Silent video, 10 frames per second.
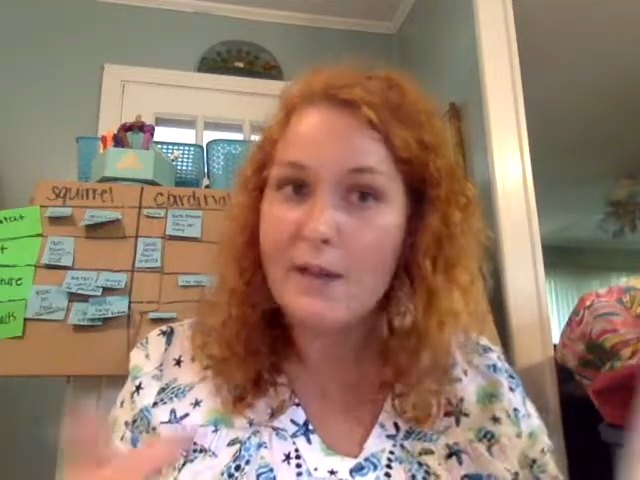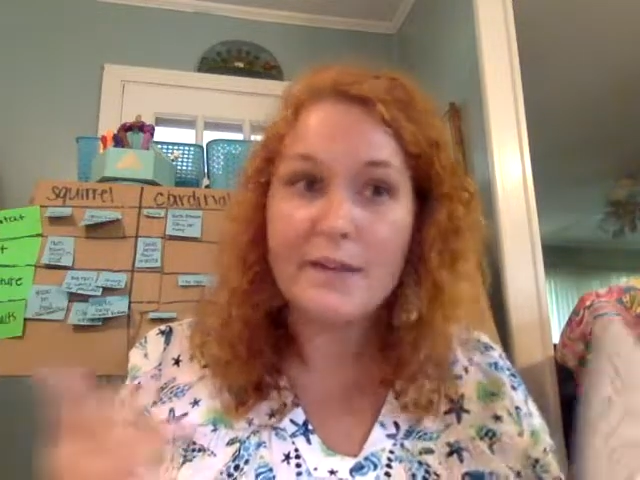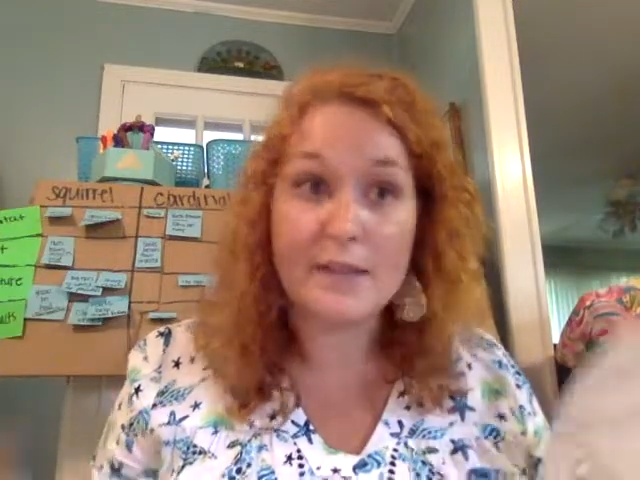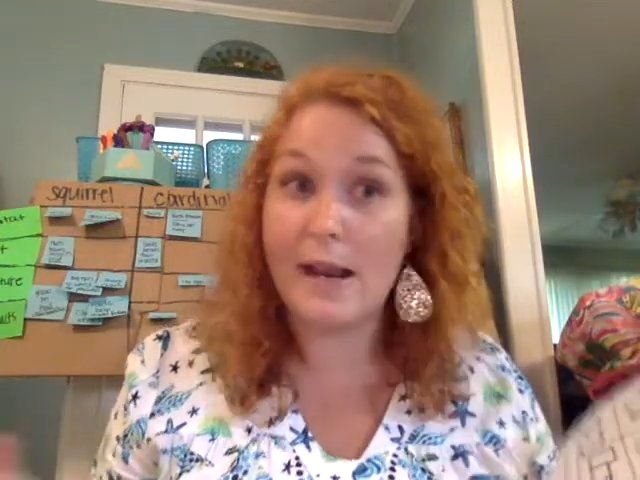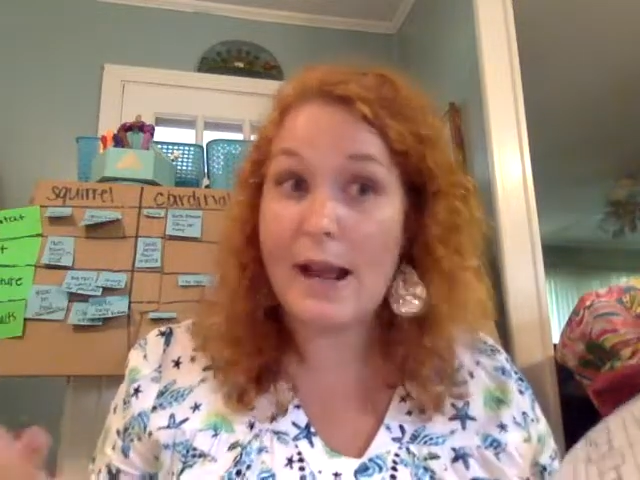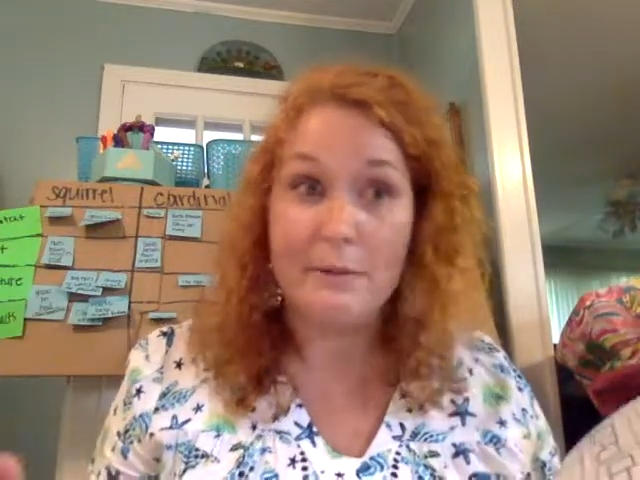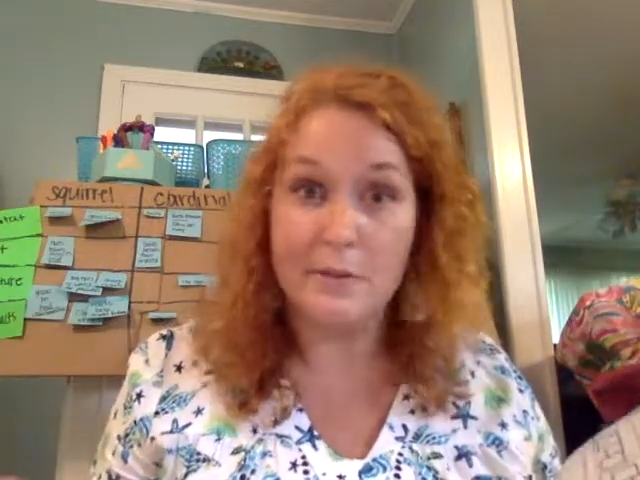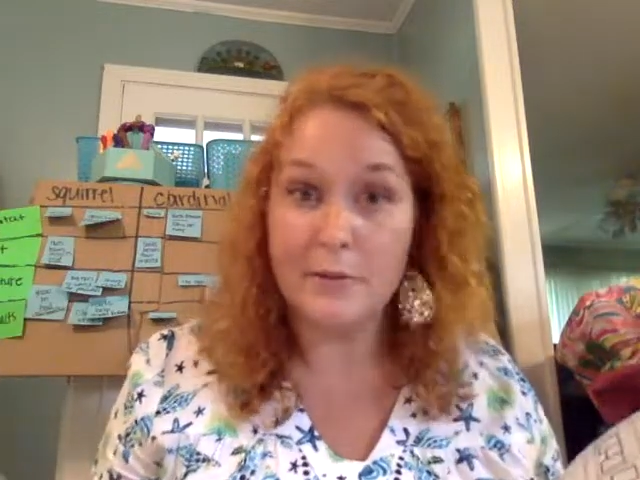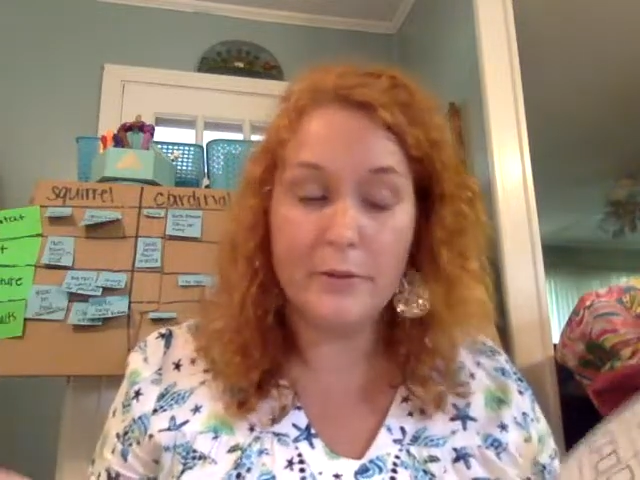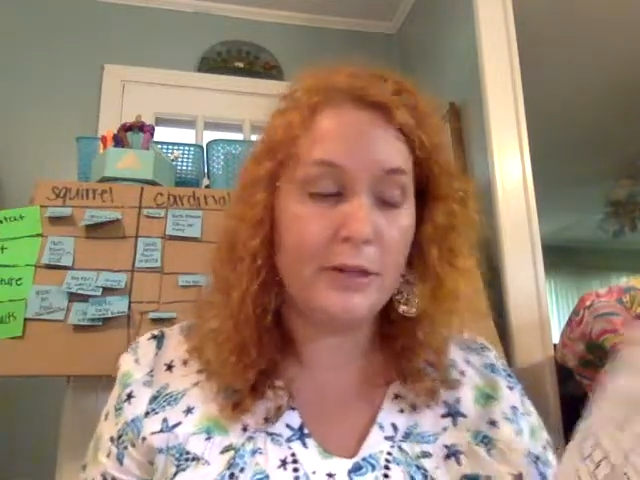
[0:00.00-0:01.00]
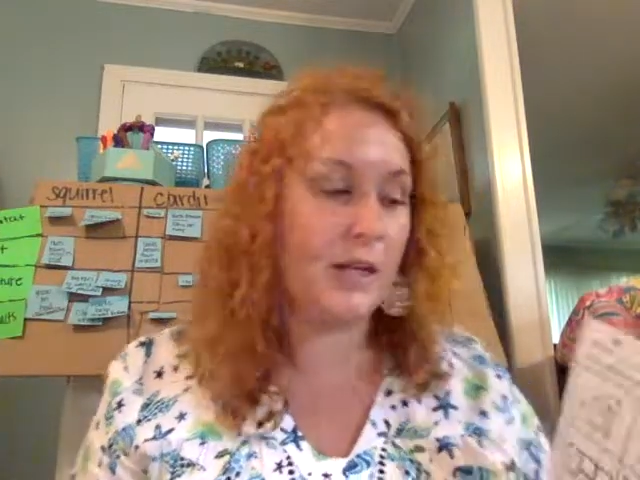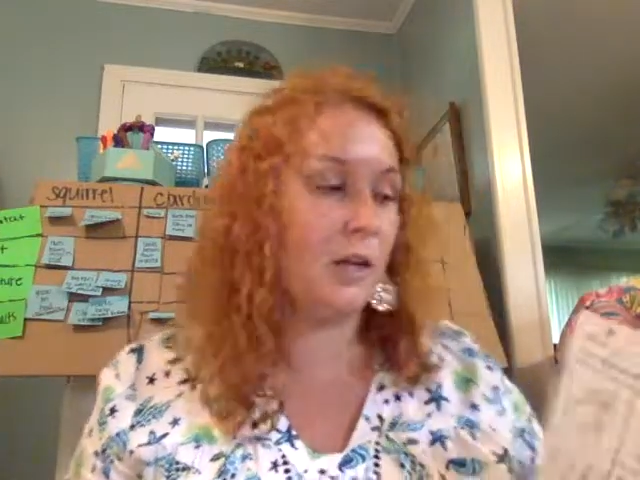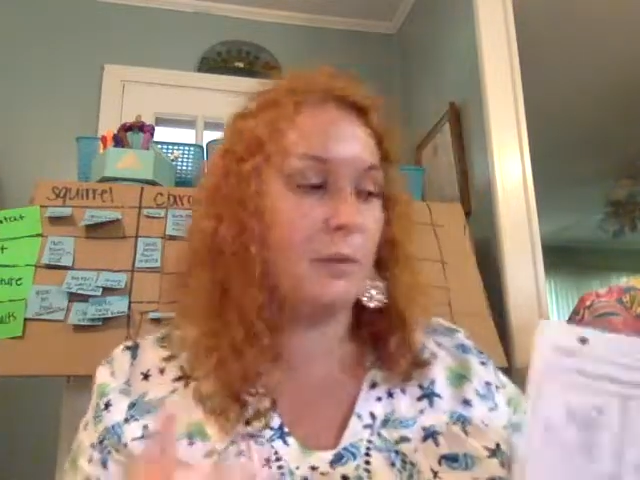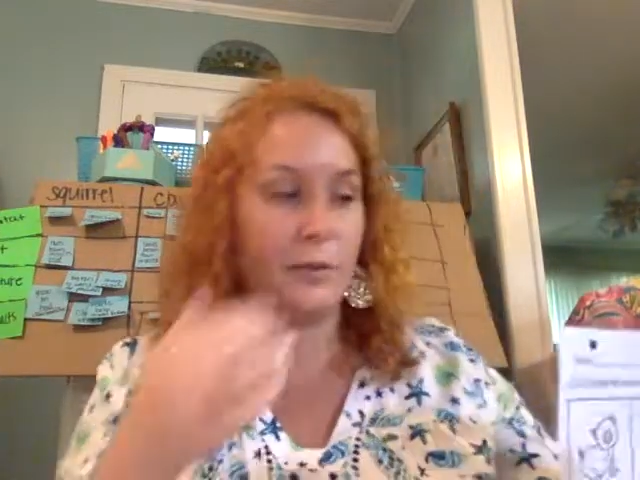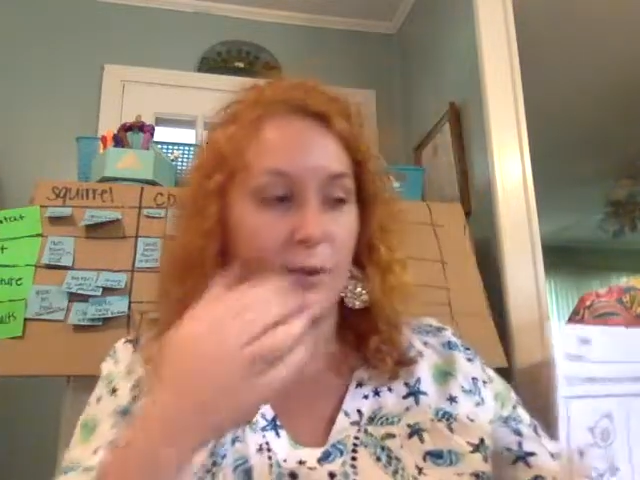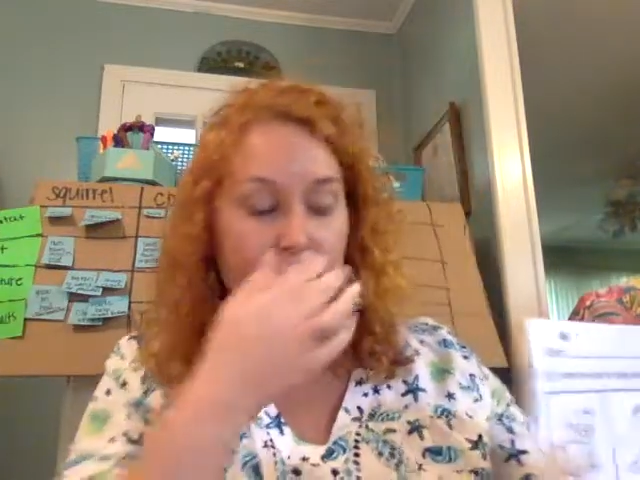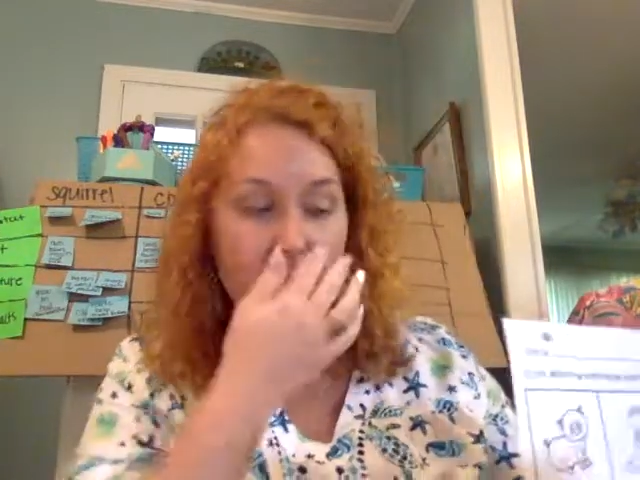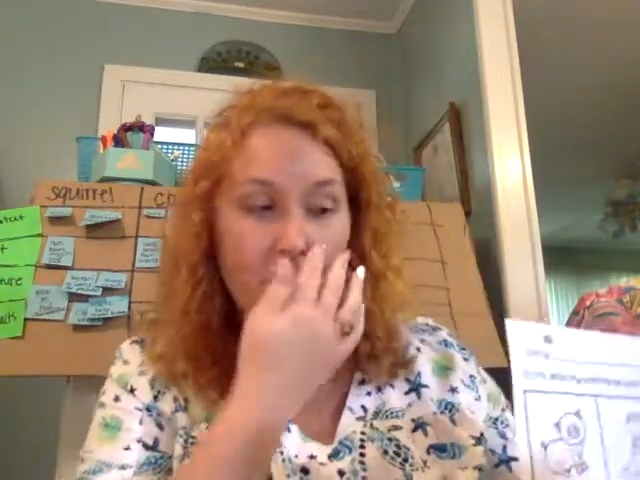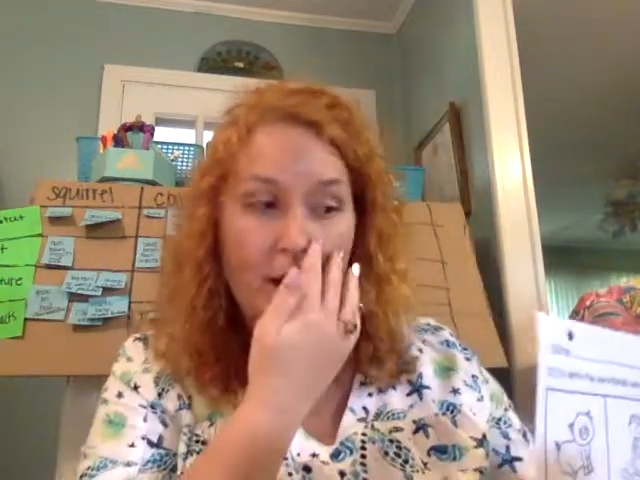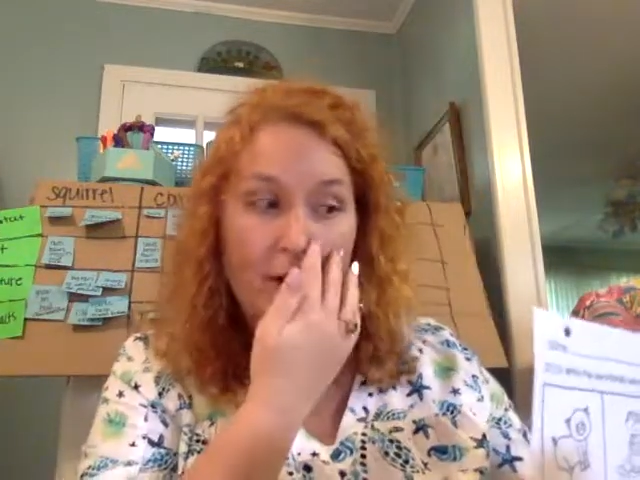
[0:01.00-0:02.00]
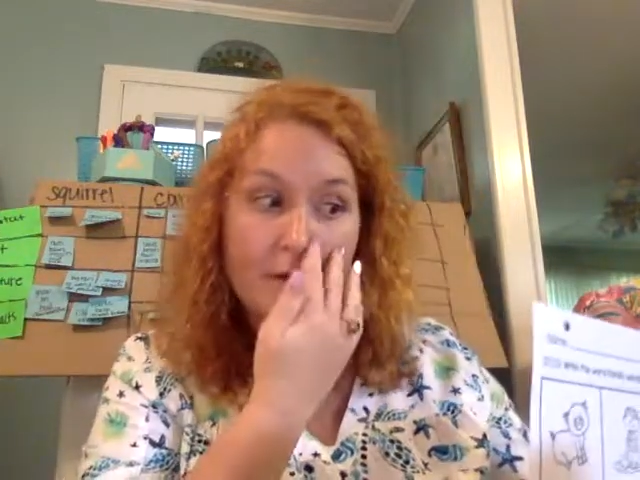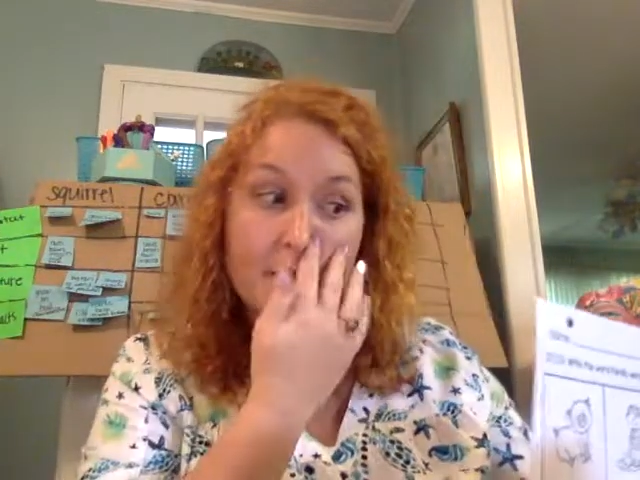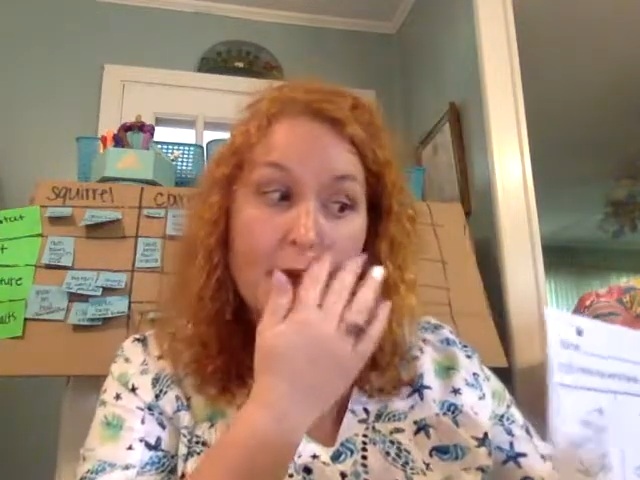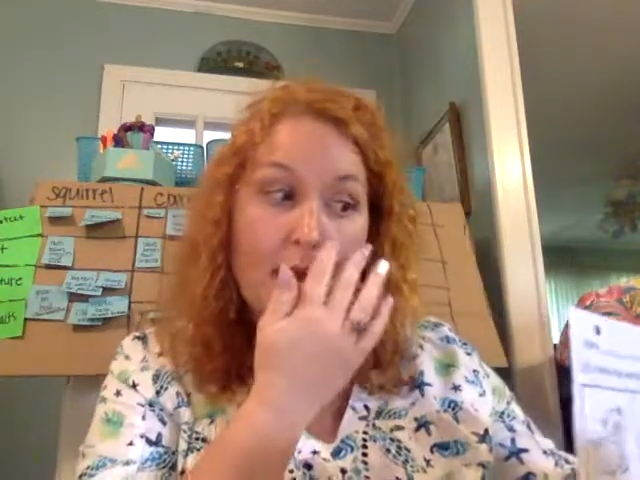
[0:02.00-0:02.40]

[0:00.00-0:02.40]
that they absolutely need to be readers and writers.